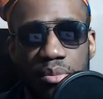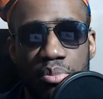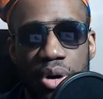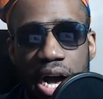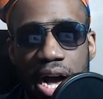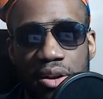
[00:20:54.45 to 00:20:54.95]

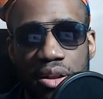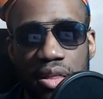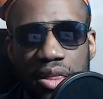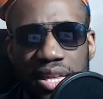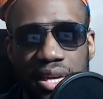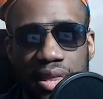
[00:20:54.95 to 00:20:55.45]
But I don't
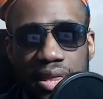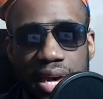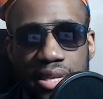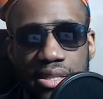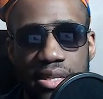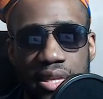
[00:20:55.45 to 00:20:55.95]
think
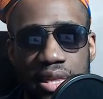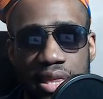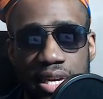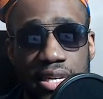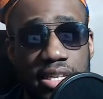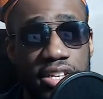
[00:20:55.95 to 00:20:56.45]
that
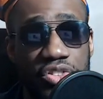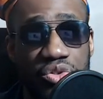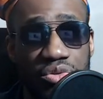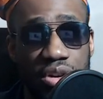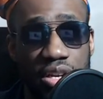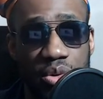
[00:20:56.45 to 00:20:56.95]
they didn't
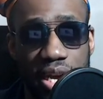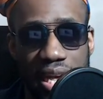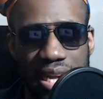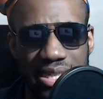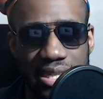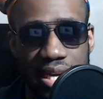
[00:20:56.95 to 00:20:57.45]
really
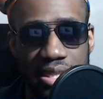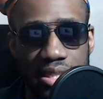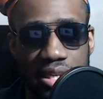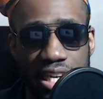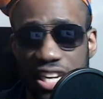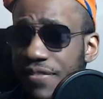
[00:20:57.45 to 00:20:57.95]
realize that
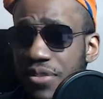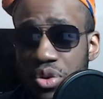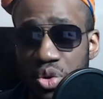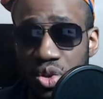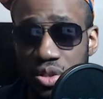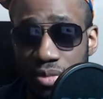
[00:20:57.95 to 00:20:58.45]
if you
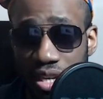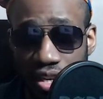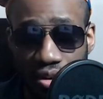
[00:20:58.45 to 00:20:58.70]
don't make